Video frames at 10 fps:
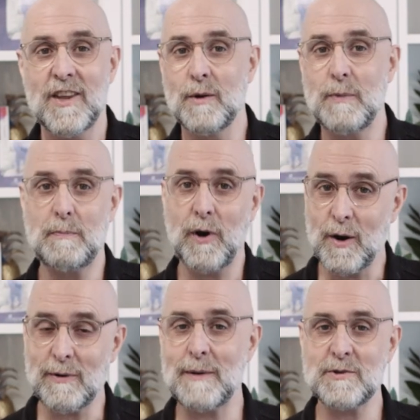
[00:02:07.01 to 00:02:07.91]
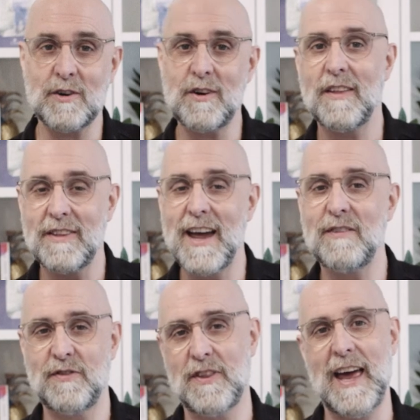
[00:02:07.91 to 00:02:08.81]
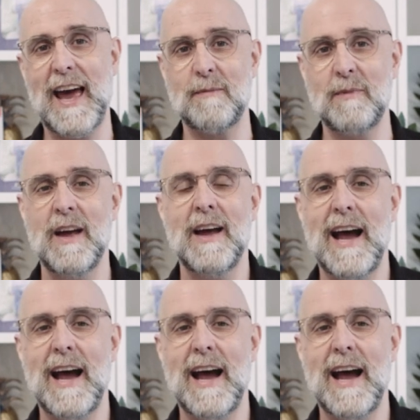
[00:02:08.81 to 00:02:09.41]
There'll be programs that are on there for them.